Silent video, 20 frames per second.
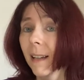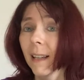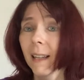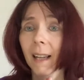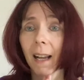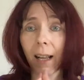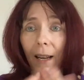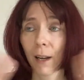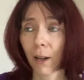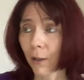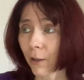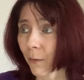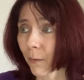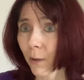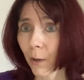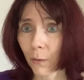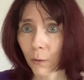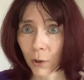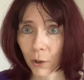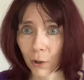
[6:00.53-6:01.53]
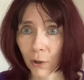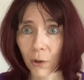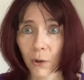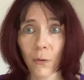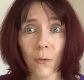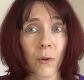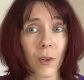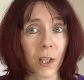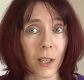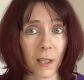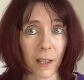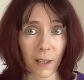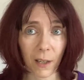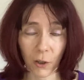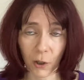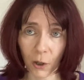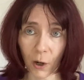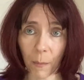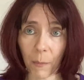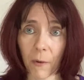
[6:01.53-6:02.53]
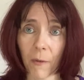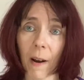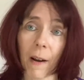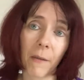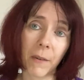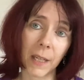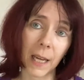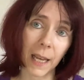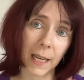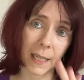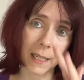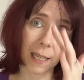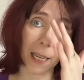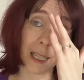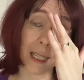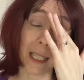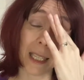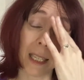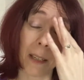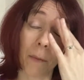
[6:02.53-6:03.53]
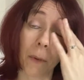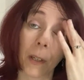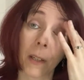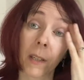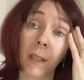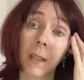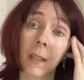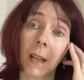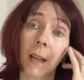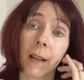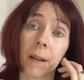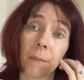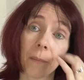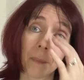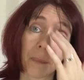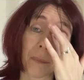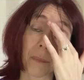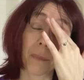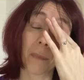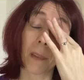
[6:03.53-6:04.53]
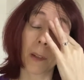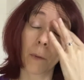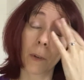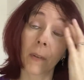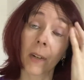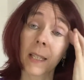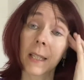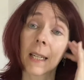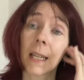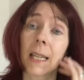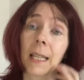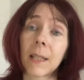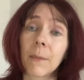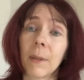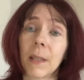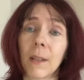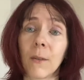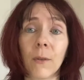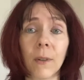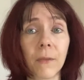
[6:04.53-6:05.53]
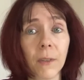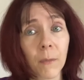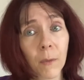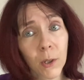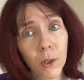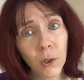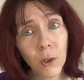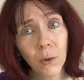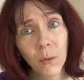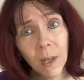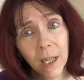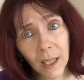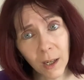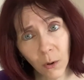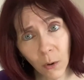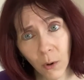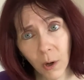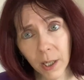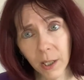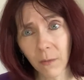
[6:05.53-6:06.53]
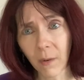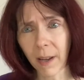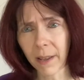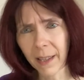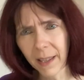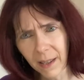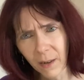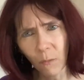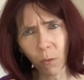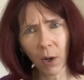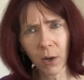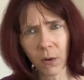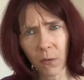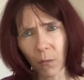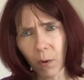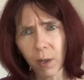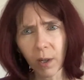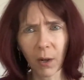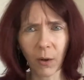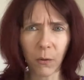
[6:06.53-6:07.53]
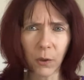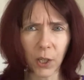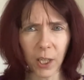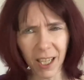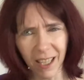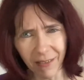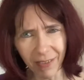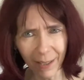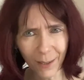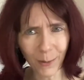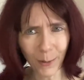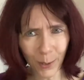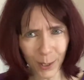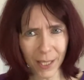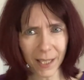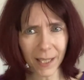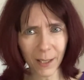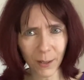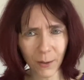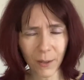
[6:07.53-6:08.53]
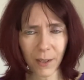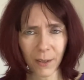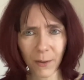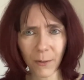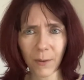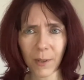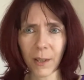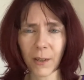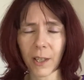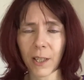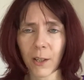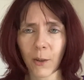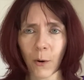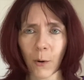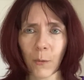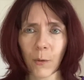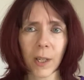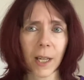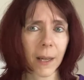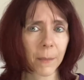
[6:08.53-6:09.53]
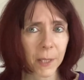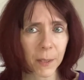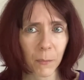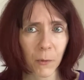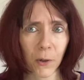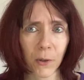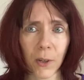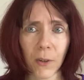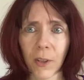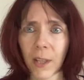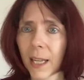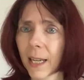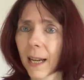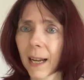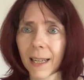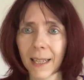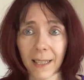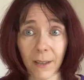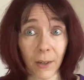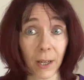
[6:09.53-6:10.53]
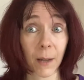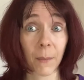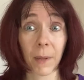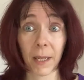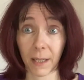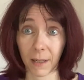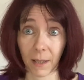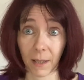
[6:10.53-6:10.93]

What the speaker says: A lot of coaches do just shop around and see what resonates with you. If you want to do a course rather than one-on-one coaching, if a course that you can do at your own time is more your thing, I can recommend